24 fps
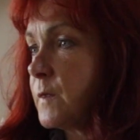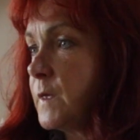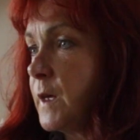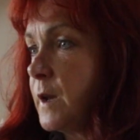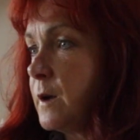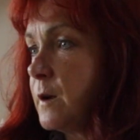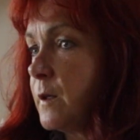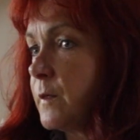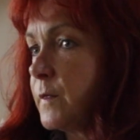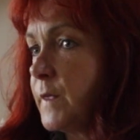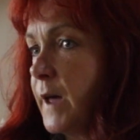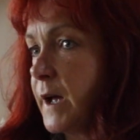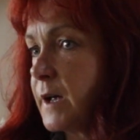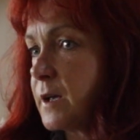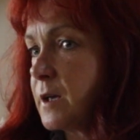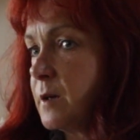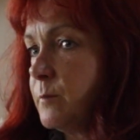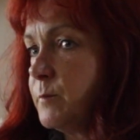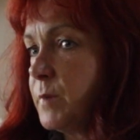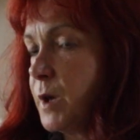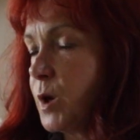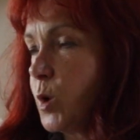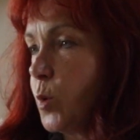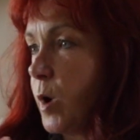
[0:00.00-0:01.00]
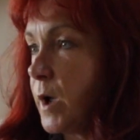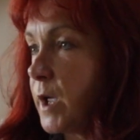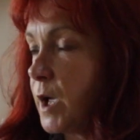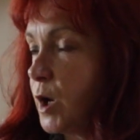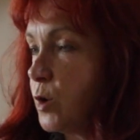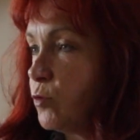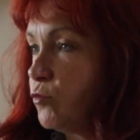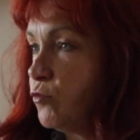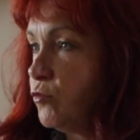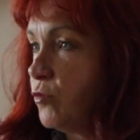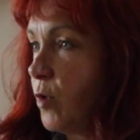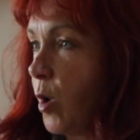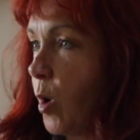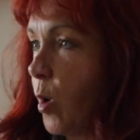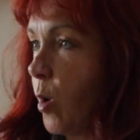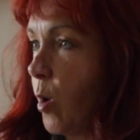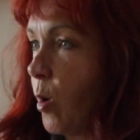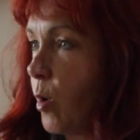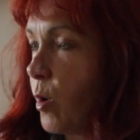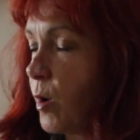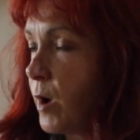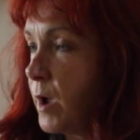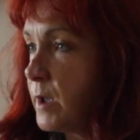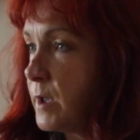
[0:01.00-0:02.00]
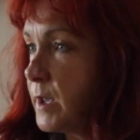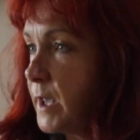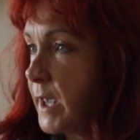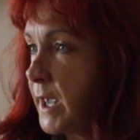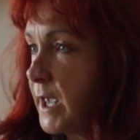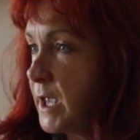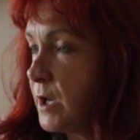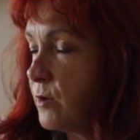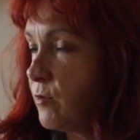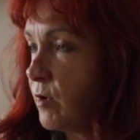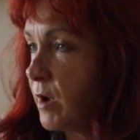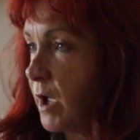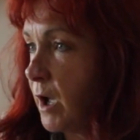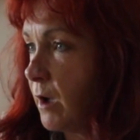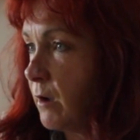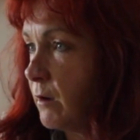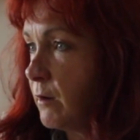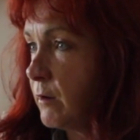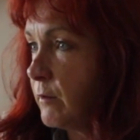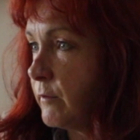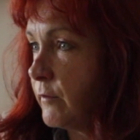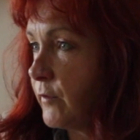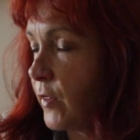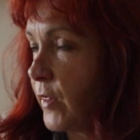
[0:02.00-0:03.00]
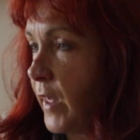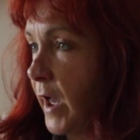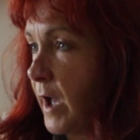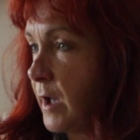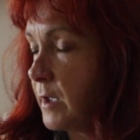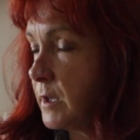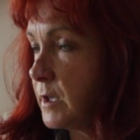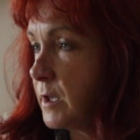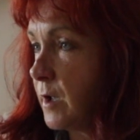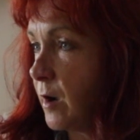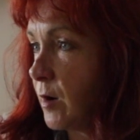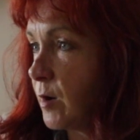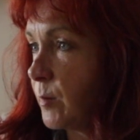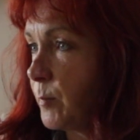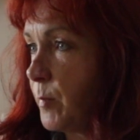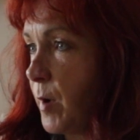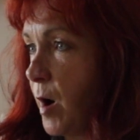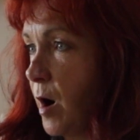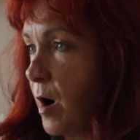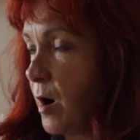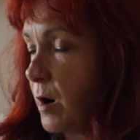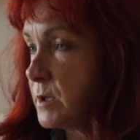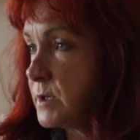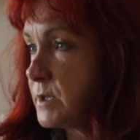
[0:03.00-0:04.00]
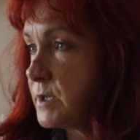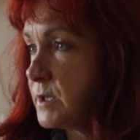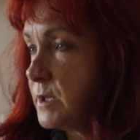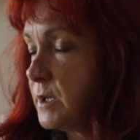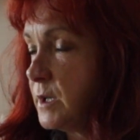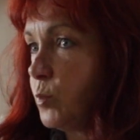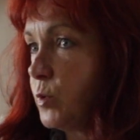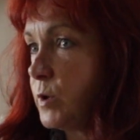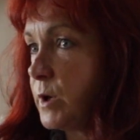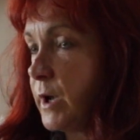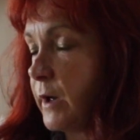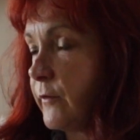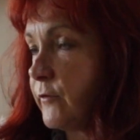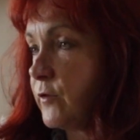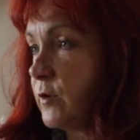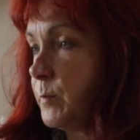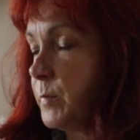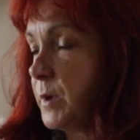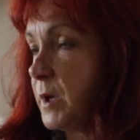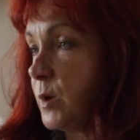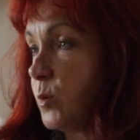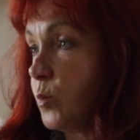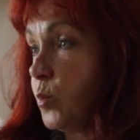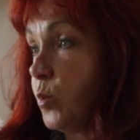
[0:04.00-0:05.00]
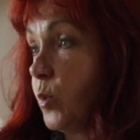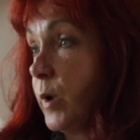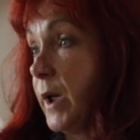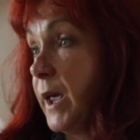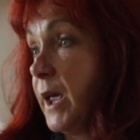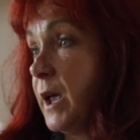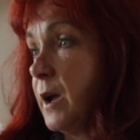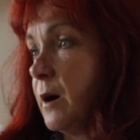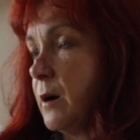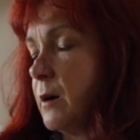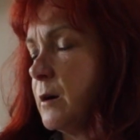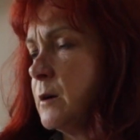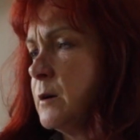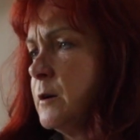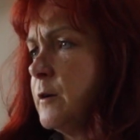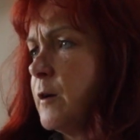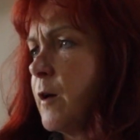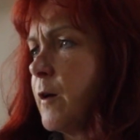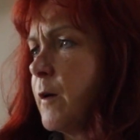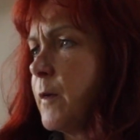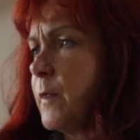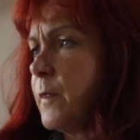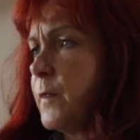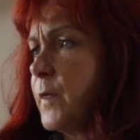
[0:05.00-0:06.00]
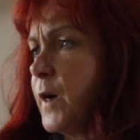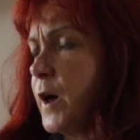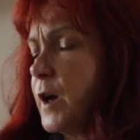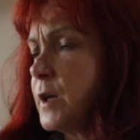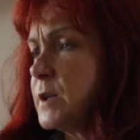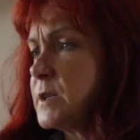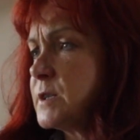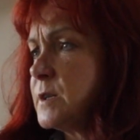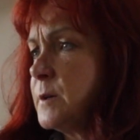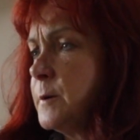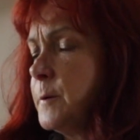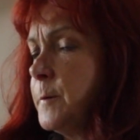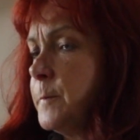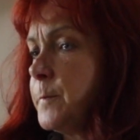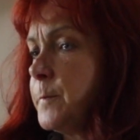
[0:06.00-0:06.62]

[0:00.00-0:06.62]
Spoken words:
then that can be quite a raw area for that young part. We'd have to be aware that